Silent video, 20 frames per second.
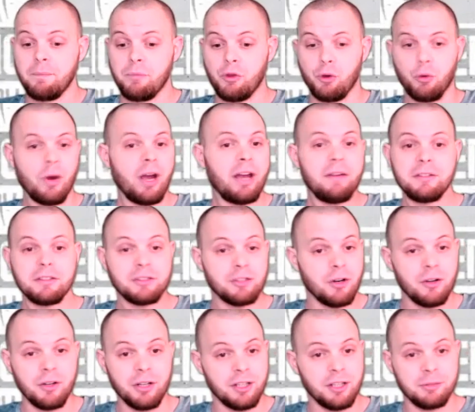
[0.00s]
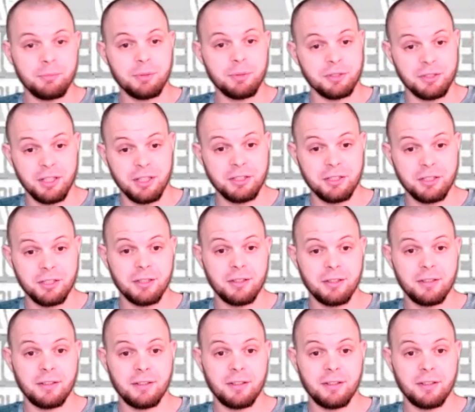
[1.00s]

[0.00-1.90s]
the Ravens aren't in a position